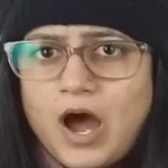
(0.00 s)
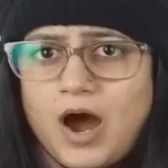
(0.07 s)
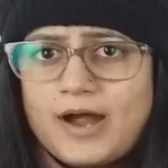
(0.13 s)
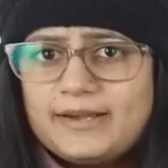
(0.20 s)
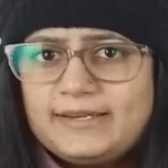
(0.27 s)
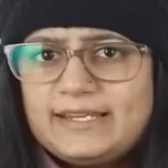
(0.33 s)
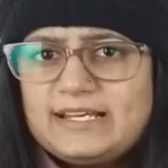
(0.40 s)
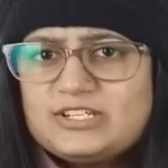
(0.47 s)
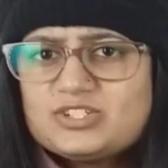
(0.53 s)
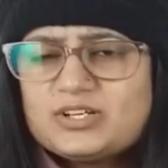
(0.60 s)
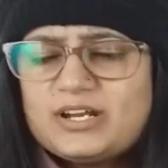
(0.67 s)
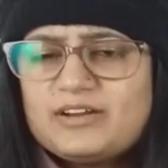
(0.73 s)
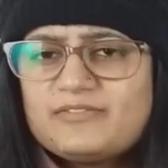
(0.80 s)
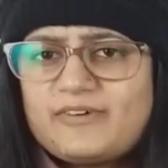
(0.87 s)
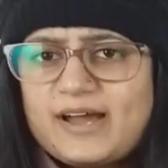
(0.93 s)
Her
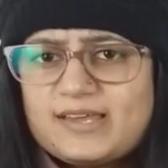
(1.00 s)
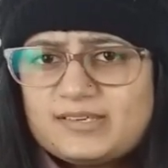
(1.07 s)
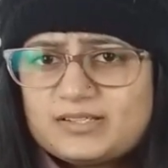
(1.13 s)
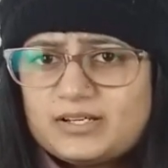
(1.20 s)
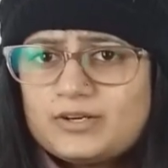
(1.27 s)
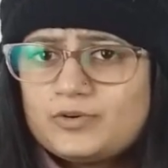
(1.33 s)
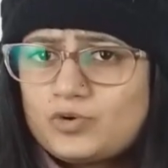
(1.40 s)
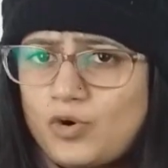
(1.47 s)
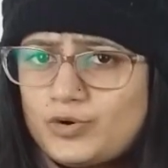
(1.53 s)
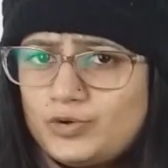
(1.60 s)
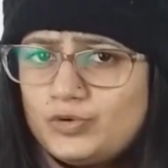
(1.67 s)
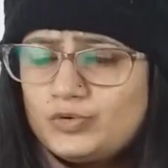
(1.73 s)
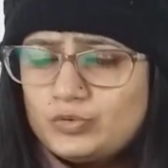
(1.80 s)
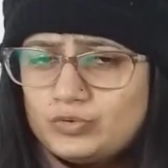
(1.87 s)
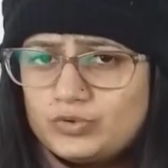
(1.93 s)
teacher advised her not
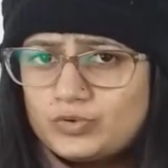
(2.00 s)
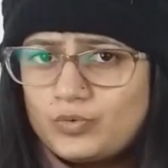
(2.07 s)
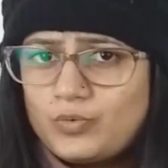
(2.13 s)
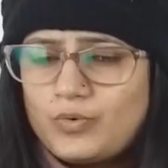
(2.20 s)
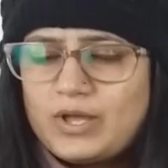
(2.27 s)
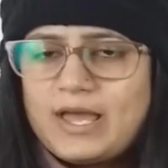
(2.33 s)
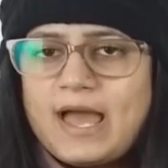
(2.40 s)
to do so.